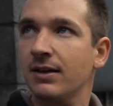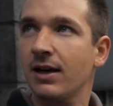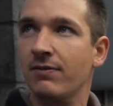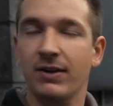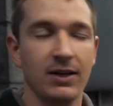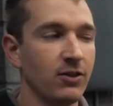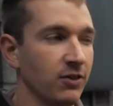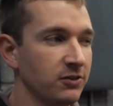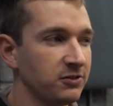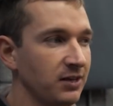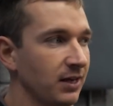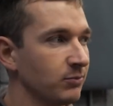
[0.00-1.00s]
I think, at the
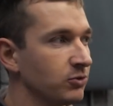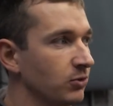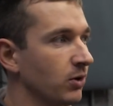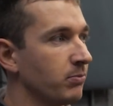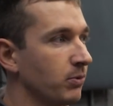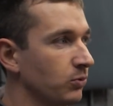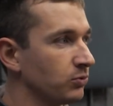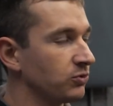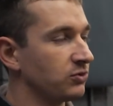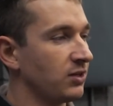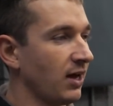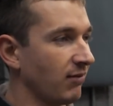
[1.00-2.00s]
same sort of
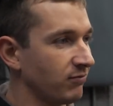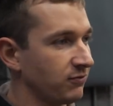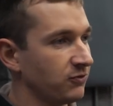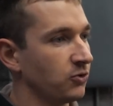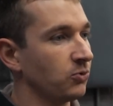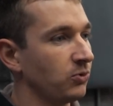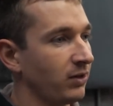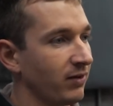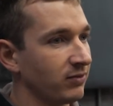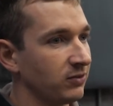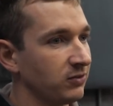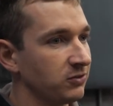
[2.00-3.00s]
boost and fuel
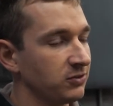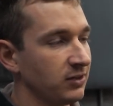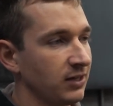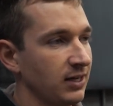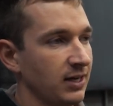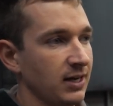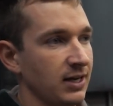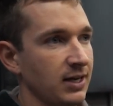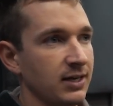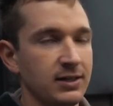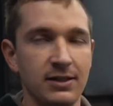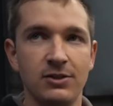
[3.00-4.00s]
levels,
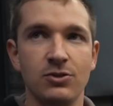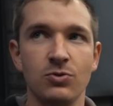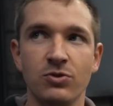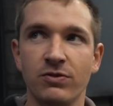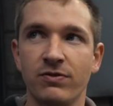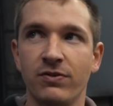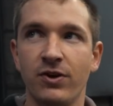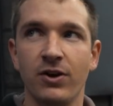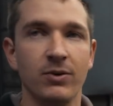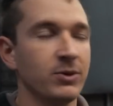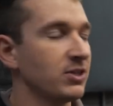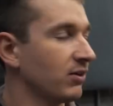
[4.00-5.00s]
did
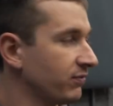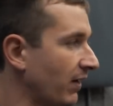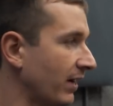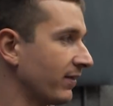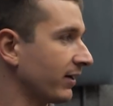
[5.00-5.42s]
230, which I'll find